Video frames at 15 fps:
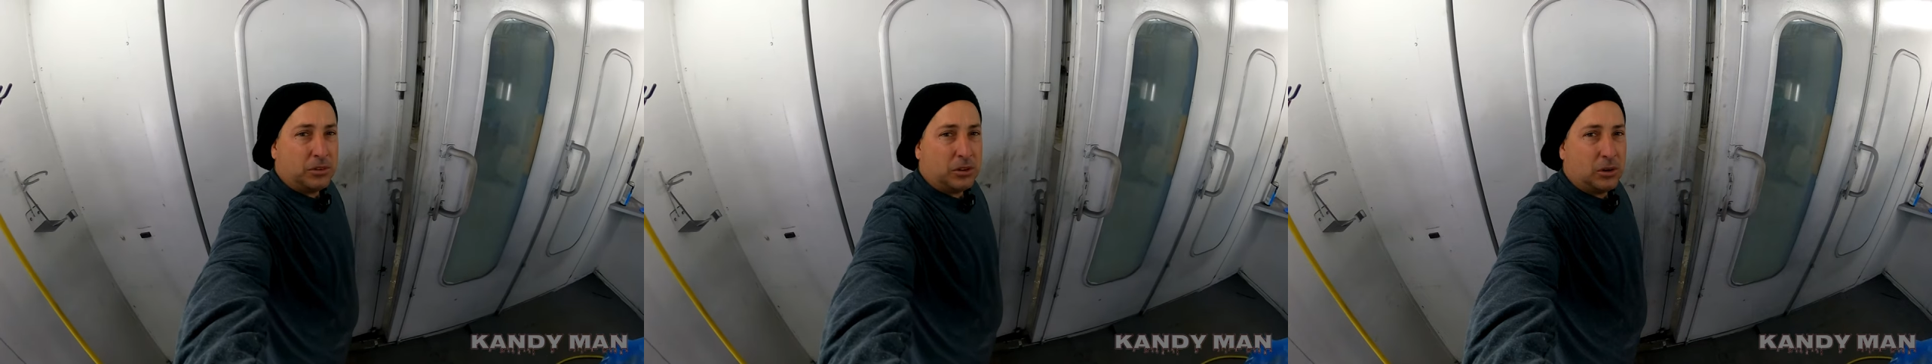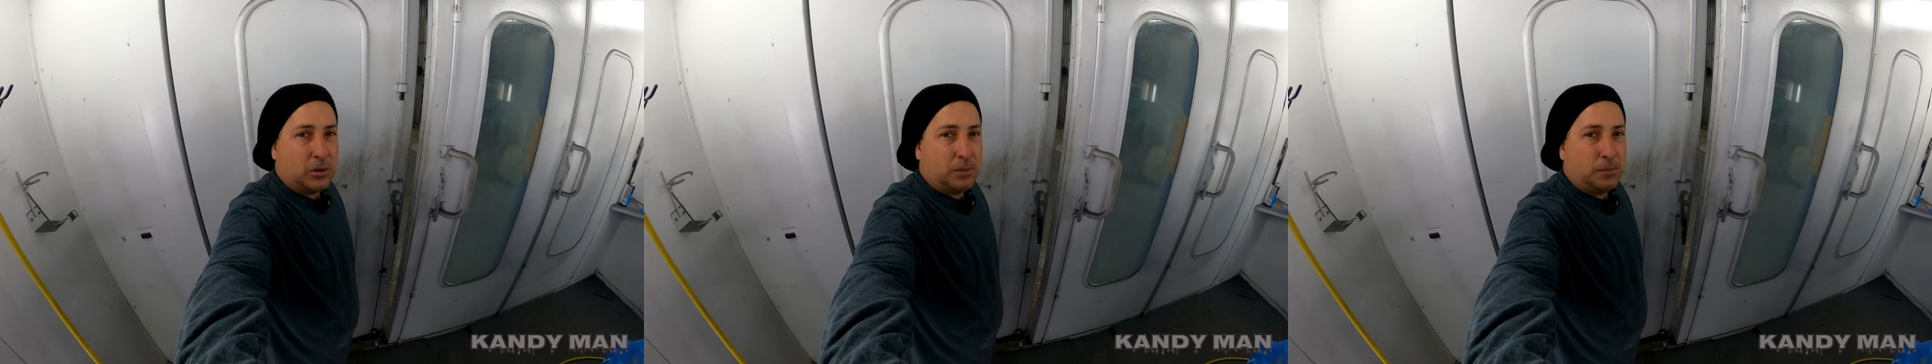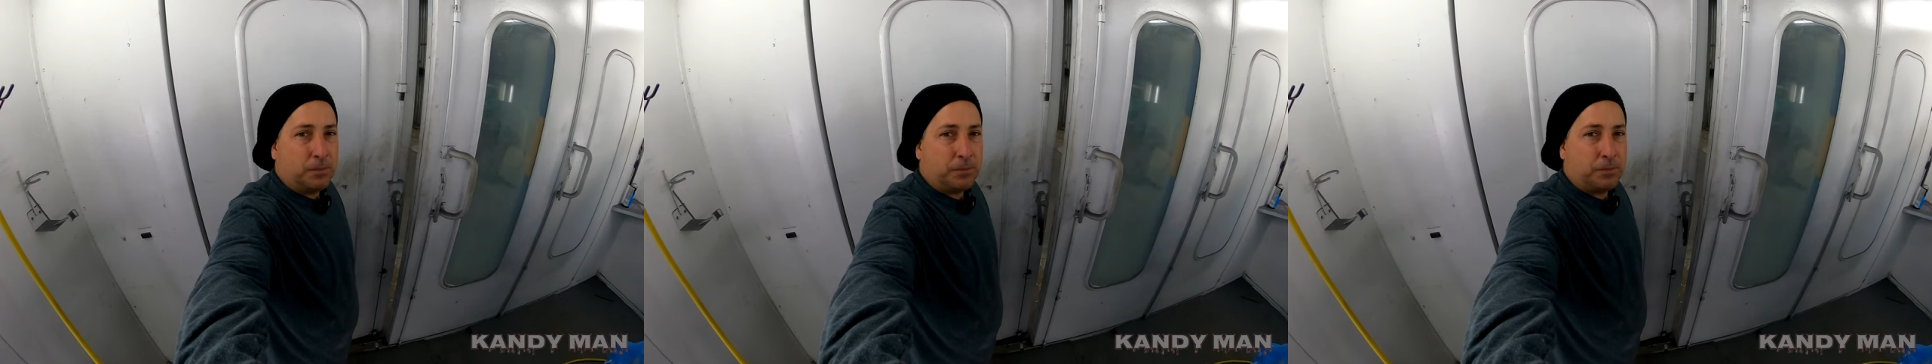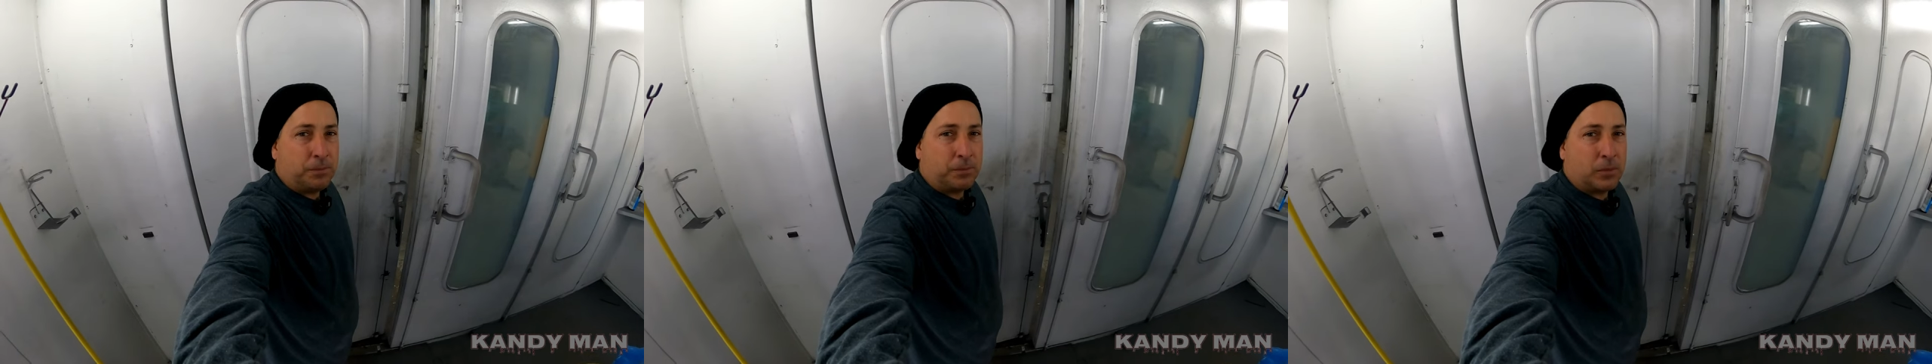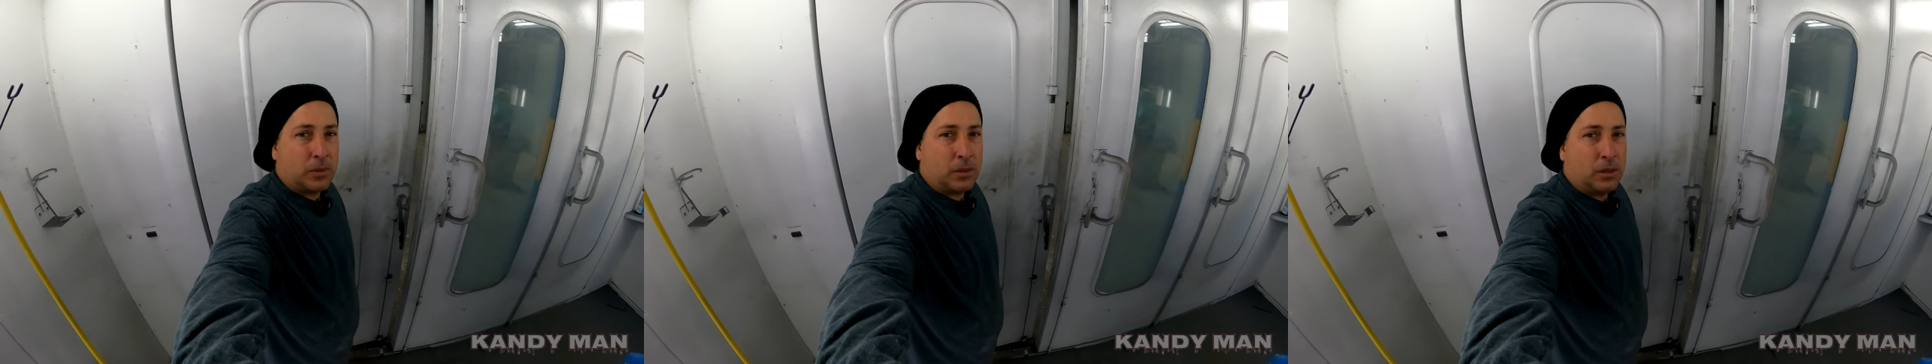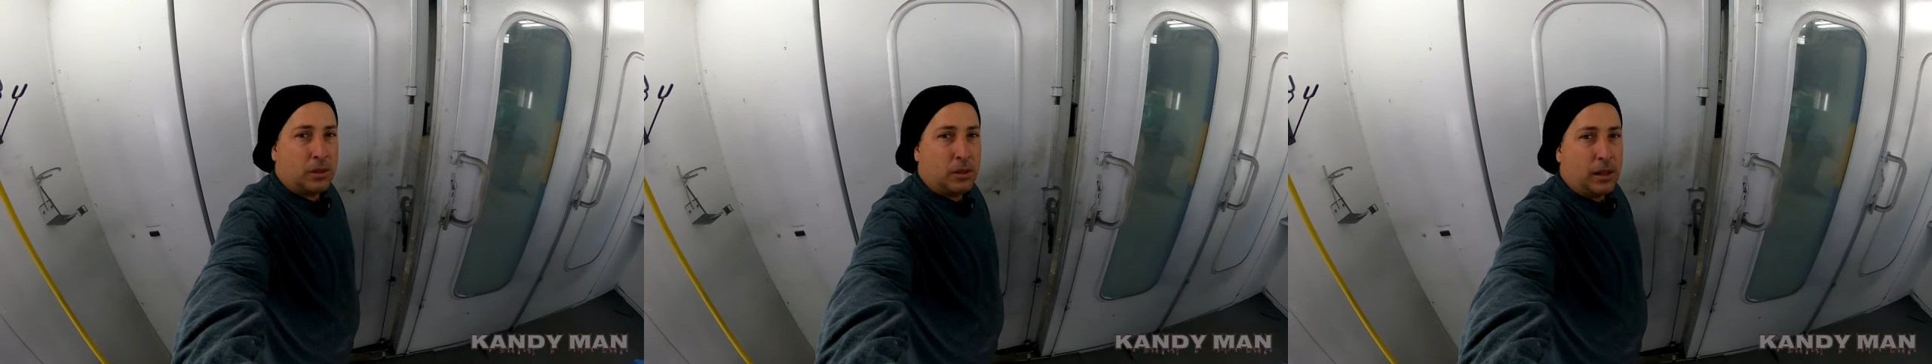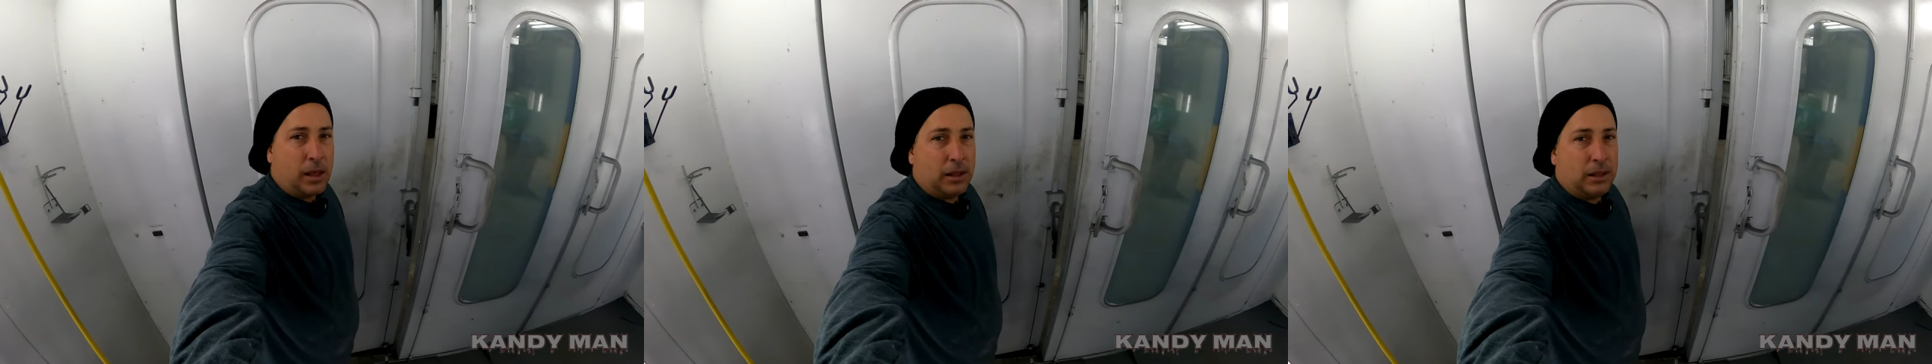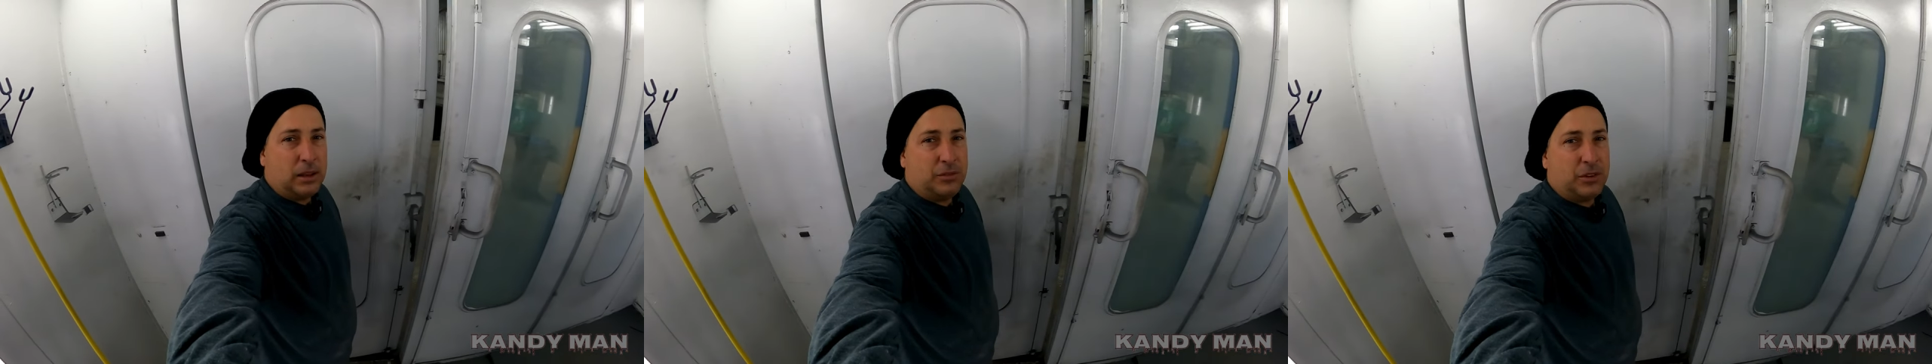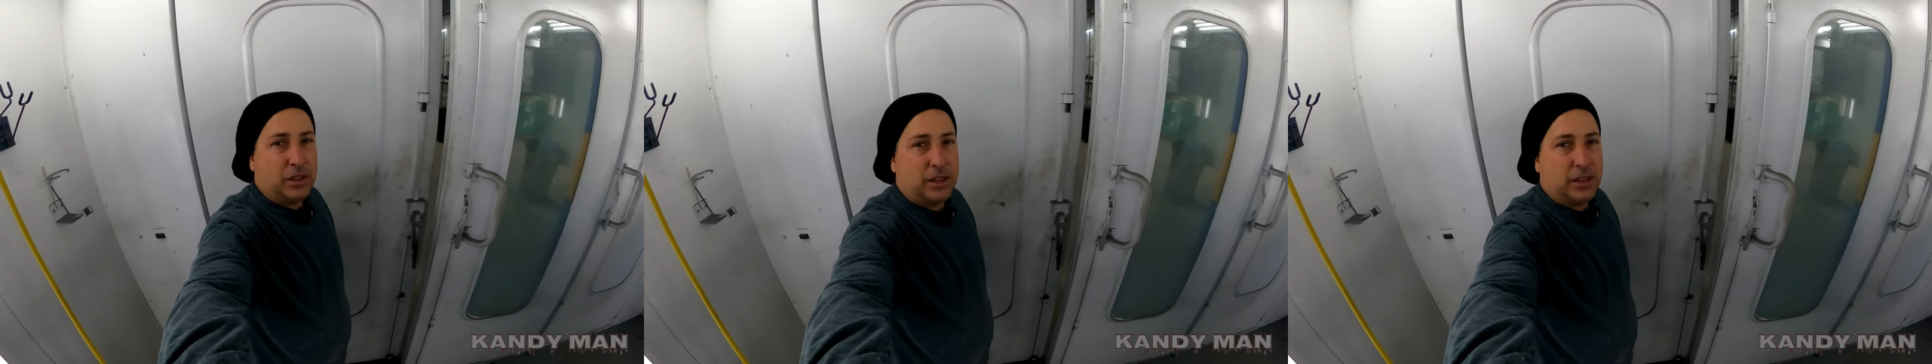So I'll leave